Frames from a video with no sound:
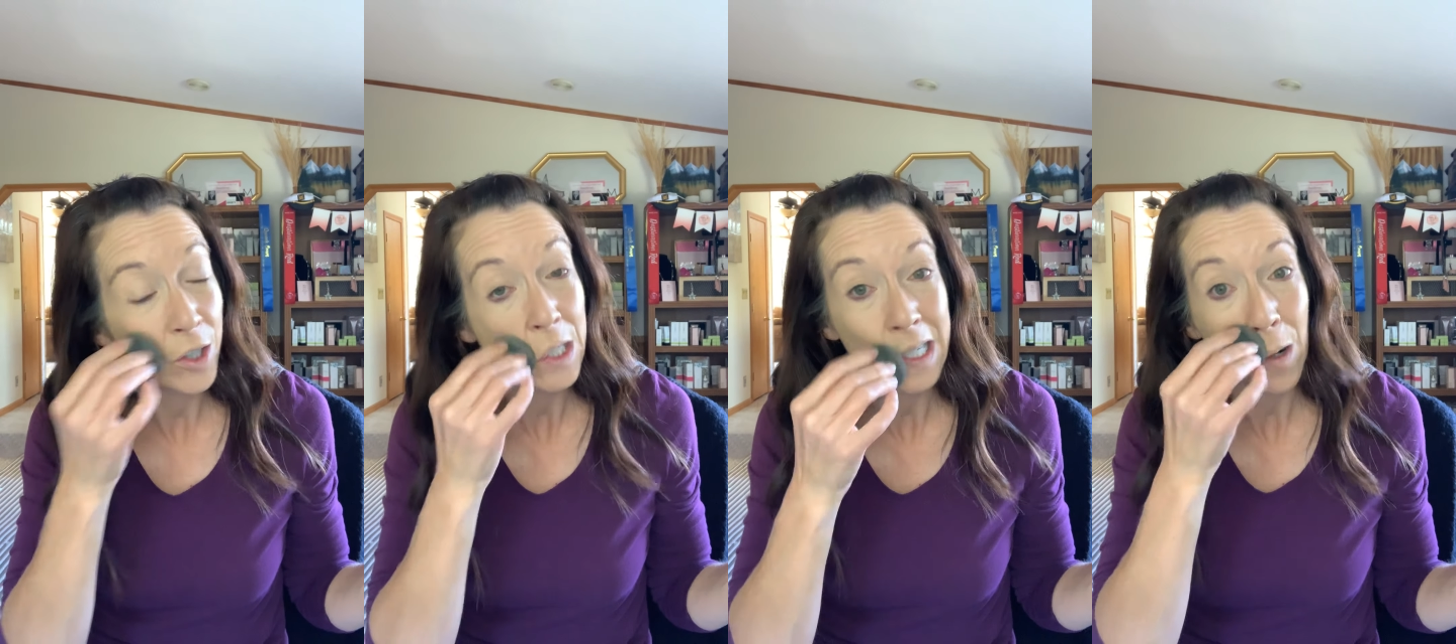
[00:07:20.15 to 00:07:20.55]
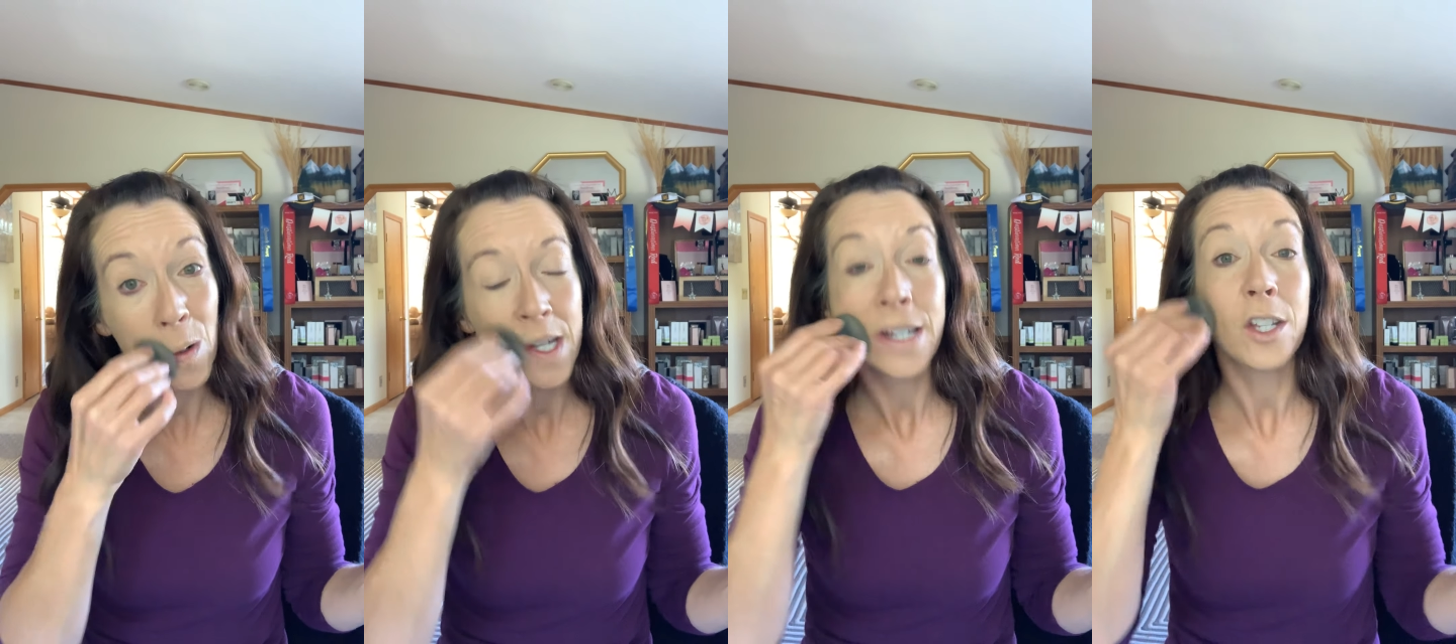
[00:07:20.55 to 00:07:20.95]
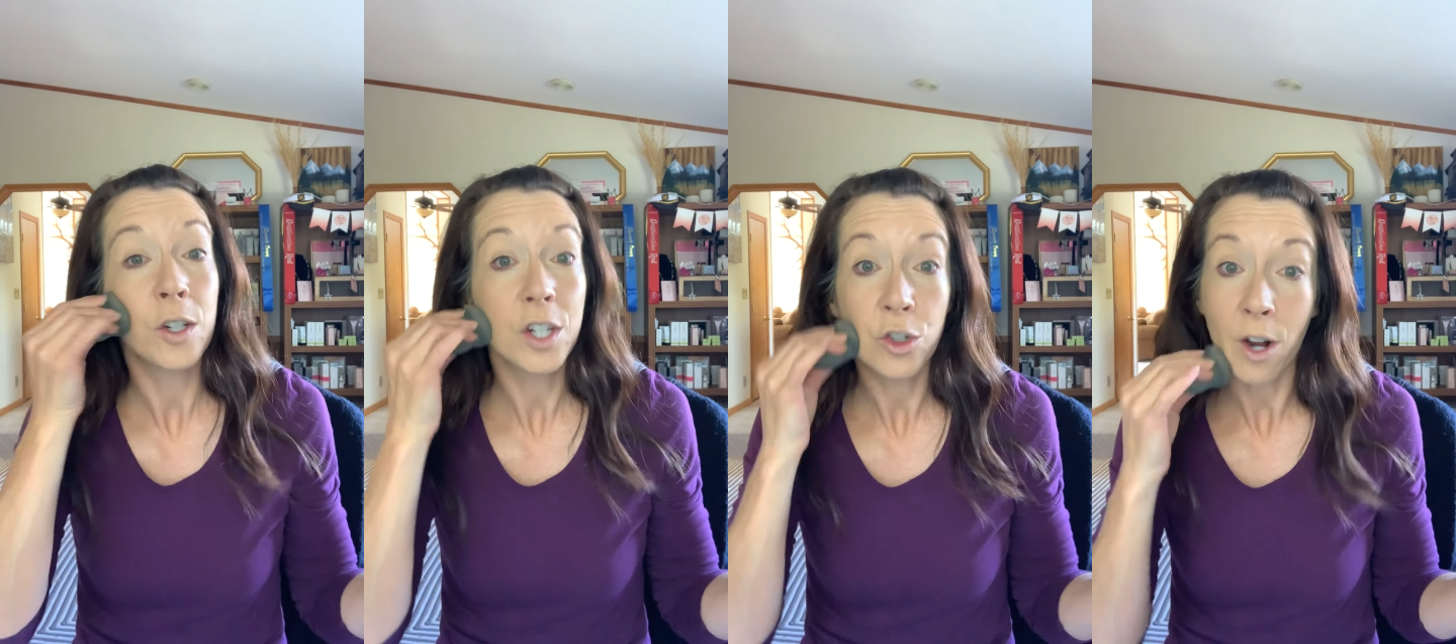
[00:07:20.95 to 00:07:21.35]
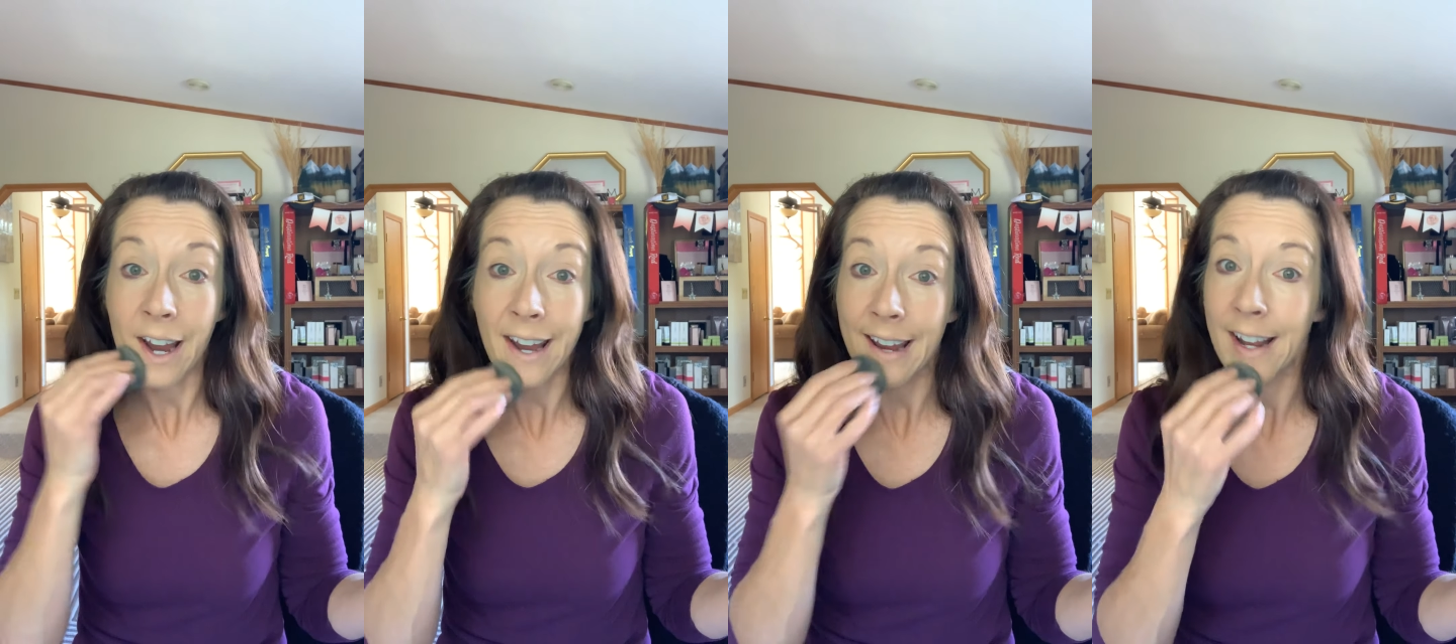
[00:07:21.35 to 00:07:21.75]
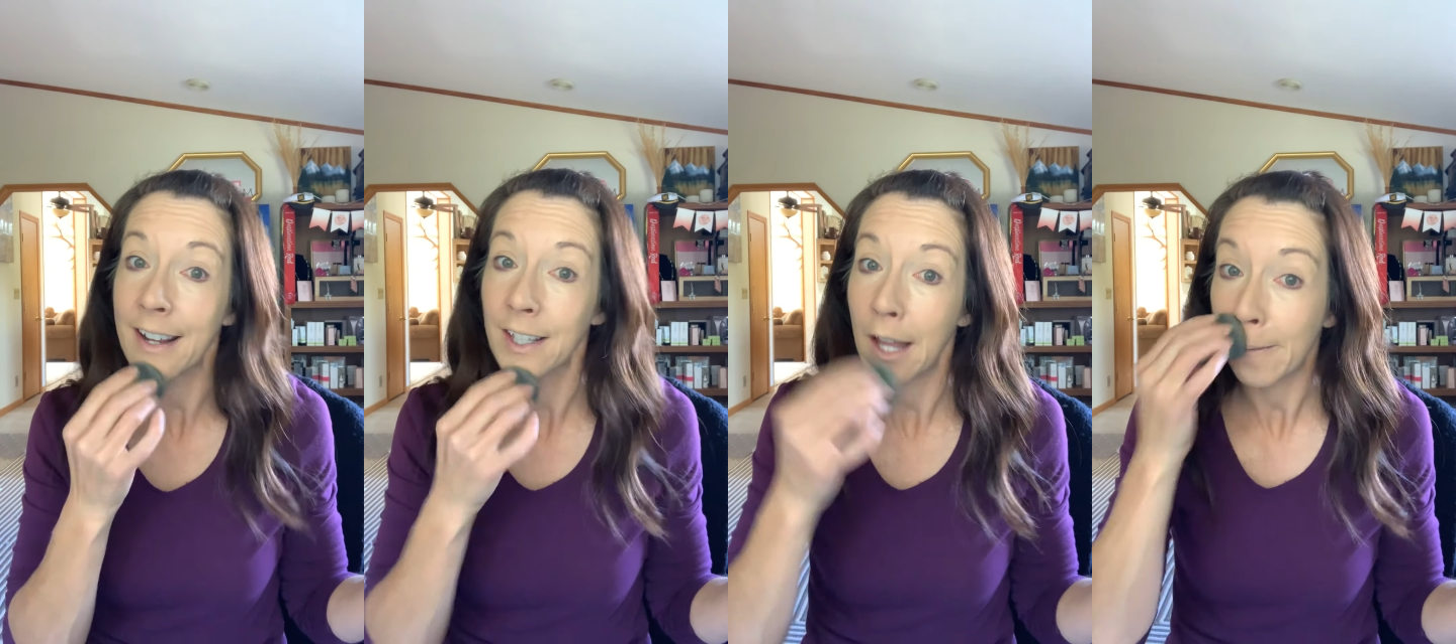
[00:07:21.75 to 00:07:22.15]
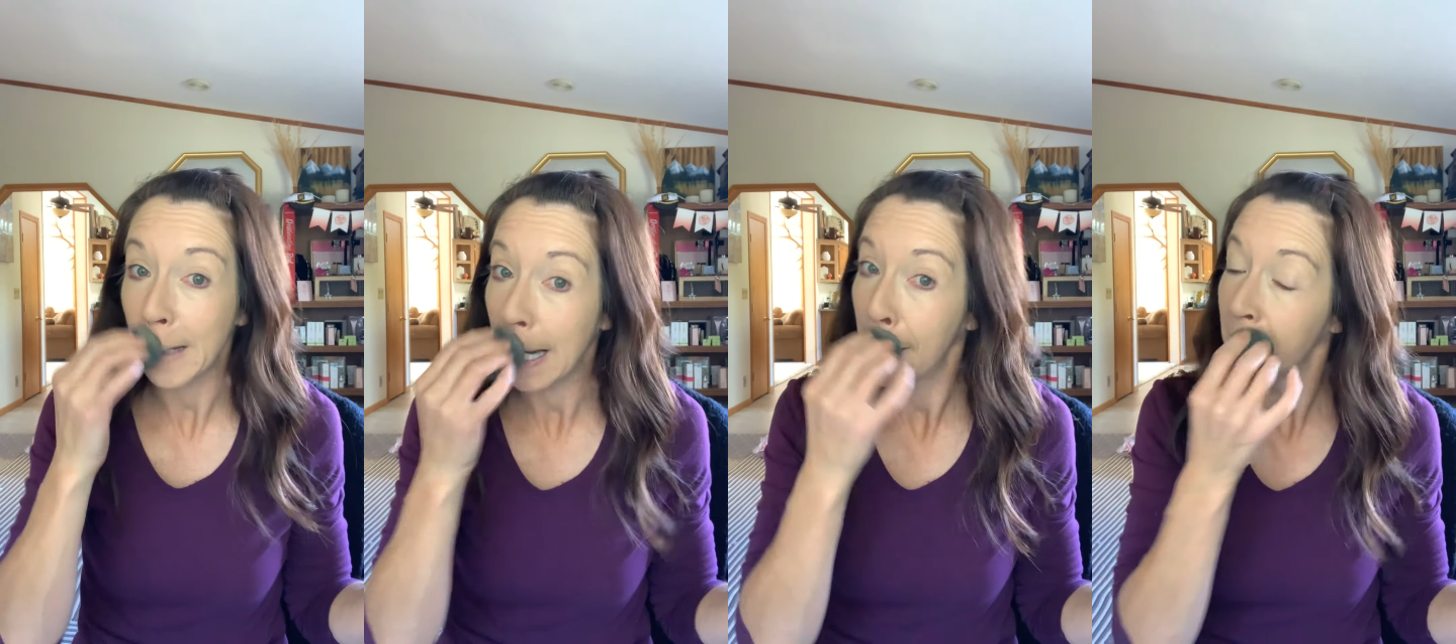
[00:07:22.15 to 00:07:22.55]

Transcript: So you could try it and love it.